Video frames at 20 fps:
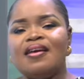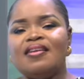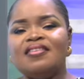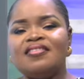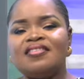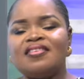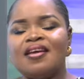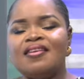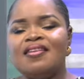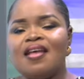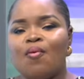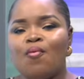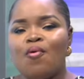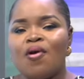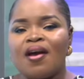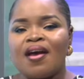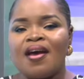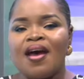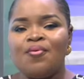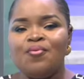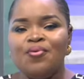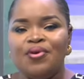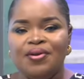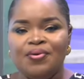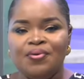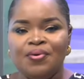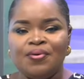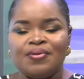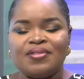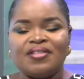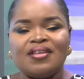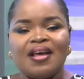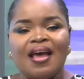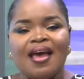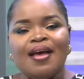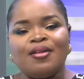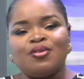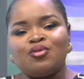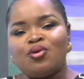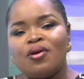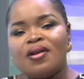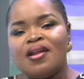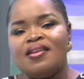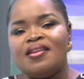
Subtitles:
said your work can we know, sir, a toddy